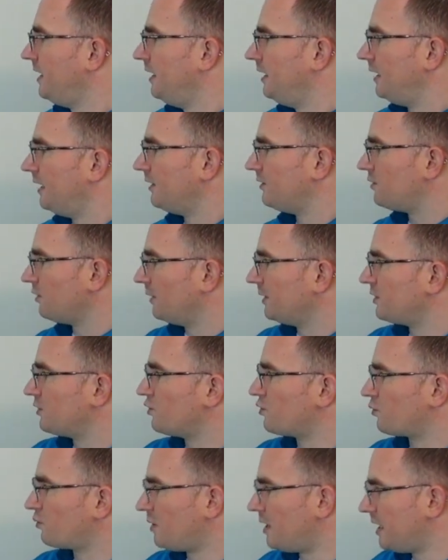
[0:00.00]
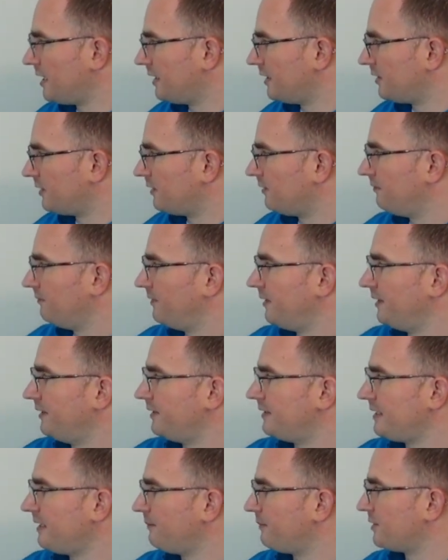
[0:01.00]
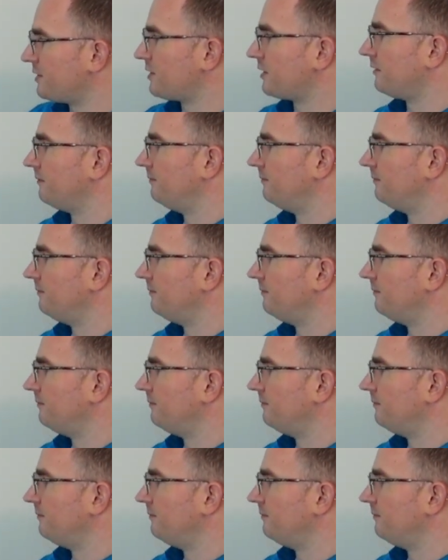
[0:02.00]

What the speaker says: And so it's drier than the temperature.